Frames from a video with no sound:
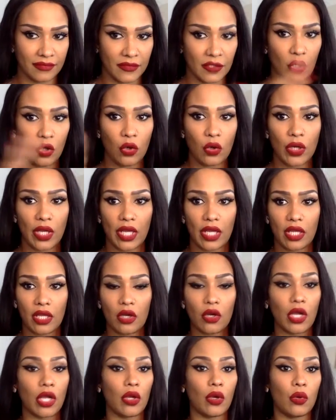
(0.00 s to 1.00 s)
Oh, okay.
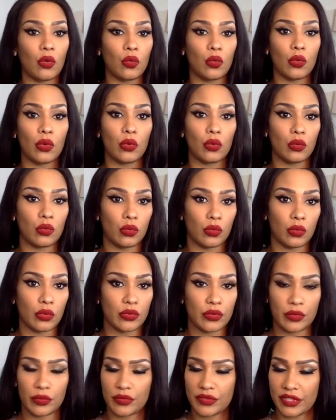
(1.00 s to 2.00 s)
What
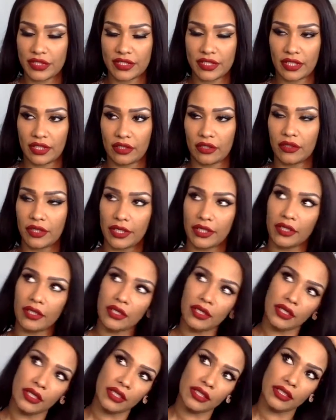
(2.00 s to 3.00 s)
was I saying? Okay.
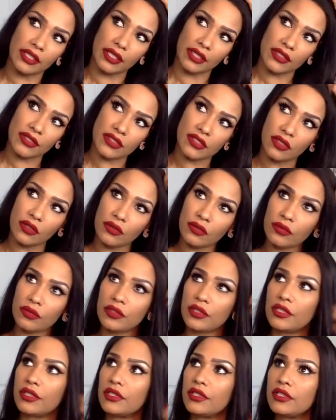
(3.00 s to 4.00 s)
Yeah. So,
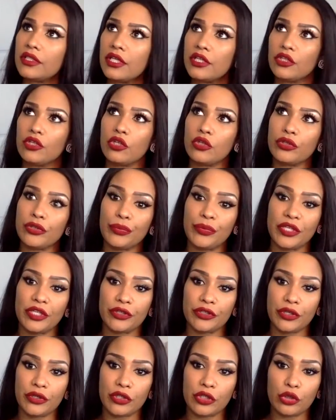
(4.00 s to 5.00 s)
you know, you don't depend
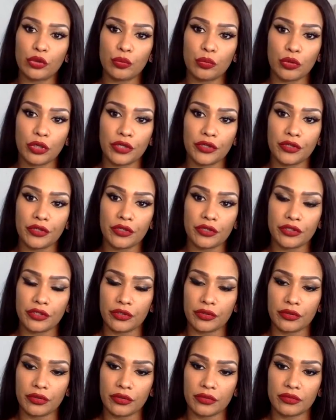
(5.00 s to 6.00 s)
on your little brother or
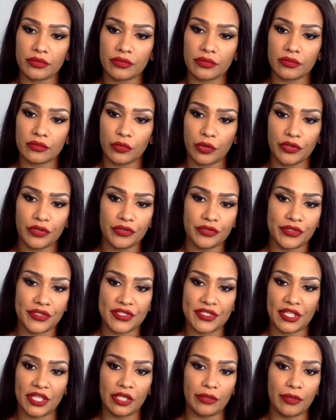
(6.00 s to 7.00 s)
your brother the
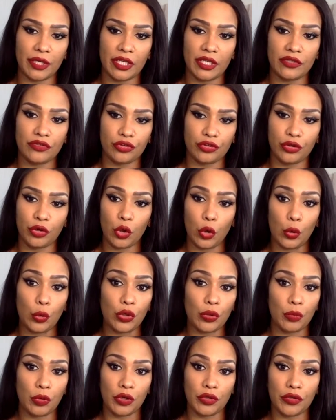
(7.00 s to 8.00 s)
same age or your
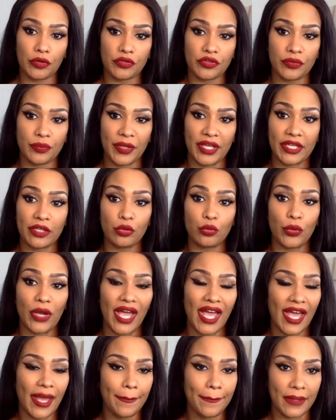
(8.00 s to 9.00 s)
older brother to make you
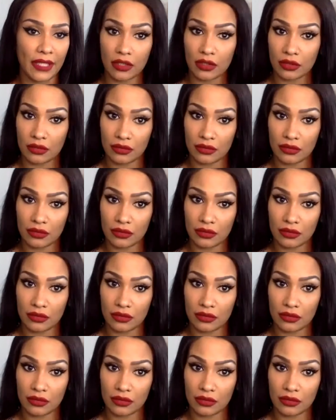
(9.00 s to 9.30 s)
happy.